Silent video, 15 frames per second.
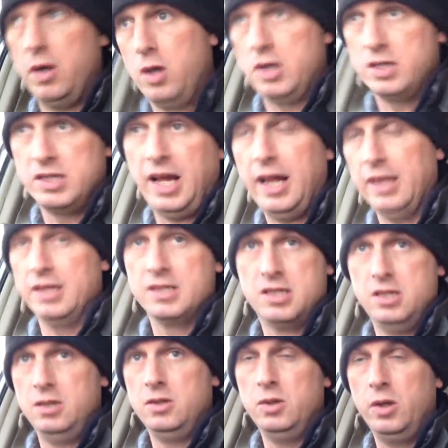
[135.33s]
or stylist
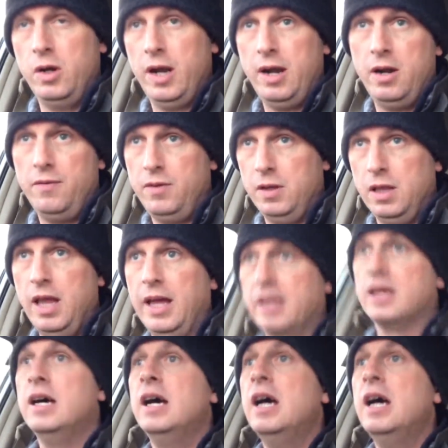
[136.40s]
to do your hair if you like.